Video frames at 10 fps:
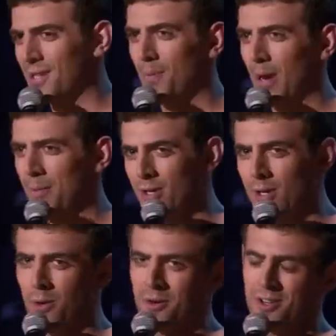subway, I'm a New
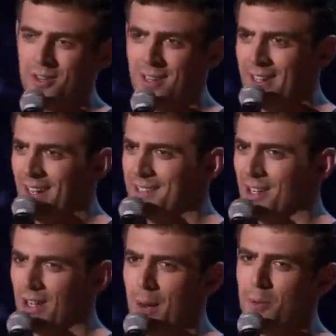Yorker, and I
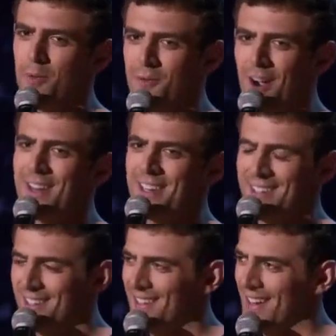saw a couple
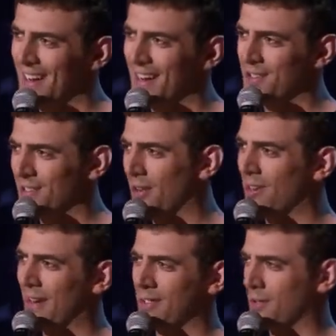fighting, and as they're
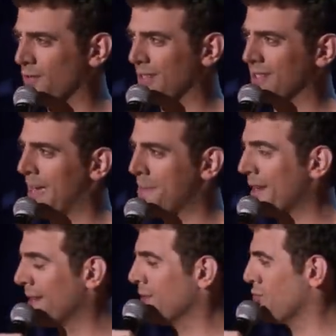yelling at each other for like 10
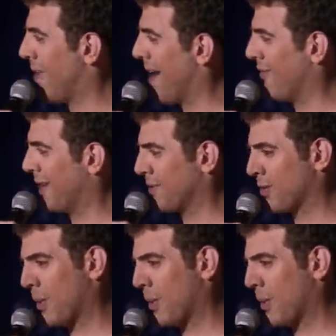minutes, a rat ran up to